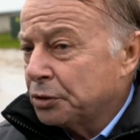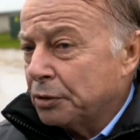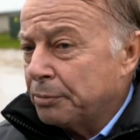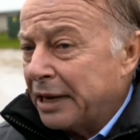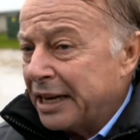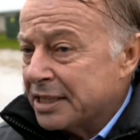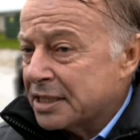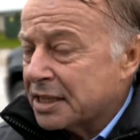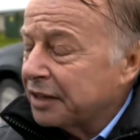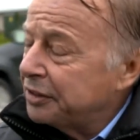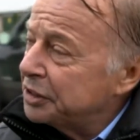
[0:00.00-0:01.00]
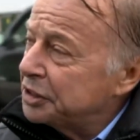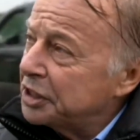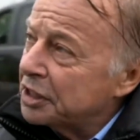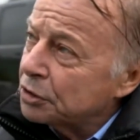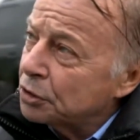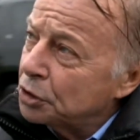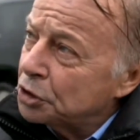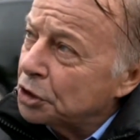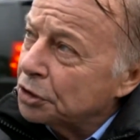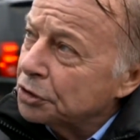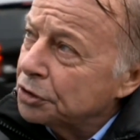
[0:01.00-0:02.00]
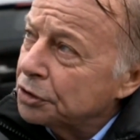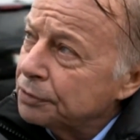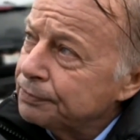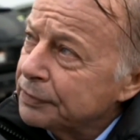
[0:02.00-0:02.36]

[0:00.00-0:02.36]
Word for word: through her best, I think she has a good chance.